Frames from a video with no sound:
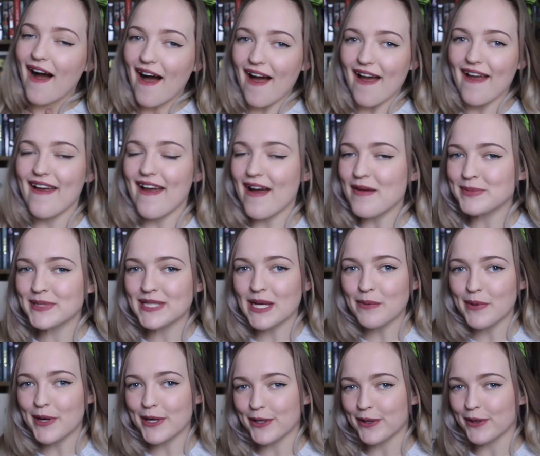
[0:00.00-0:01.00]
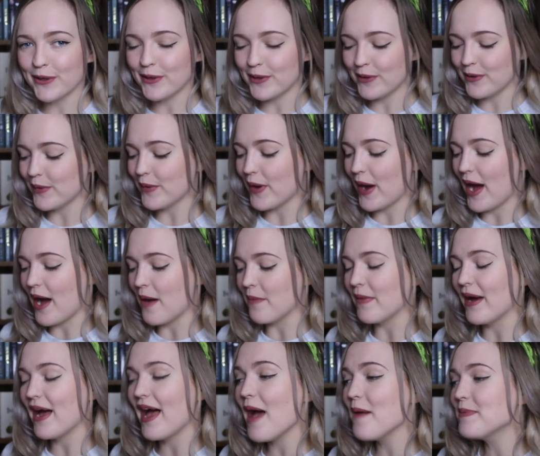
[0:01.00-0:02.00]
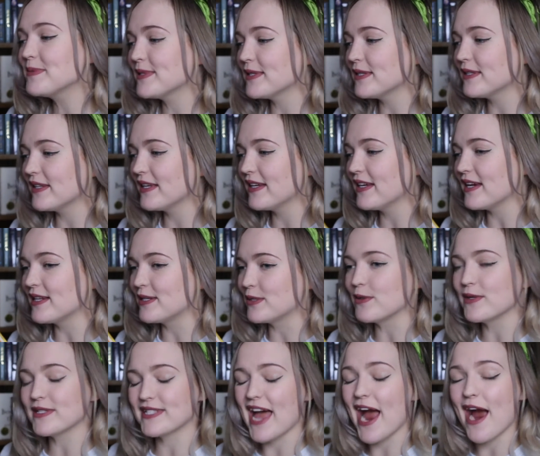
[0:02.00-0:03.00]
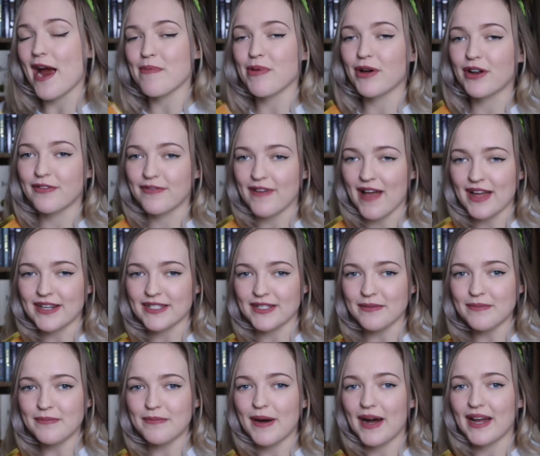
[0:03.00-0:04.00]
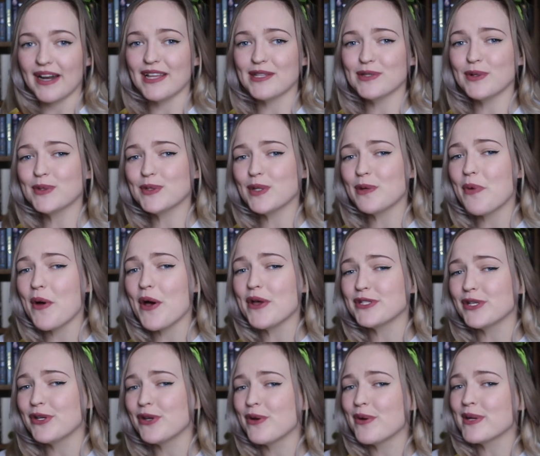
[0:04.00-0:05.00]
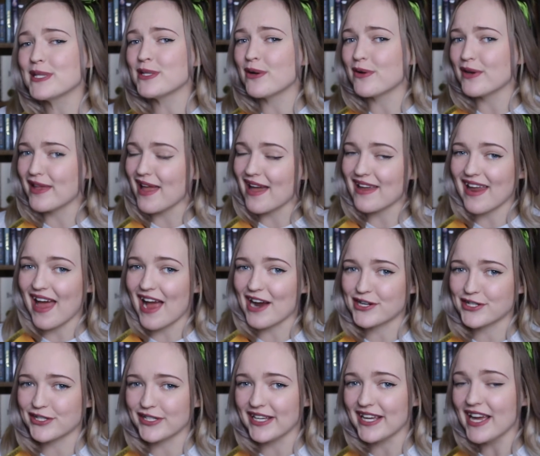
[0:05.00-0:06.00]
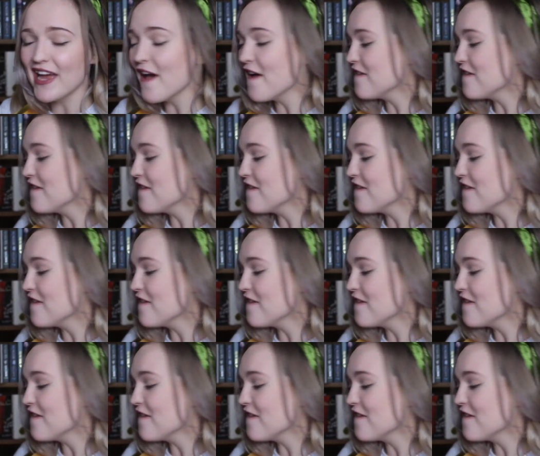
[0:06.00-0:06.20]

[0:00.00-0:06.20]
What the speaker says: I am someone who absolutely adores the Harry Potter fandom, but is also a person who has not yet actually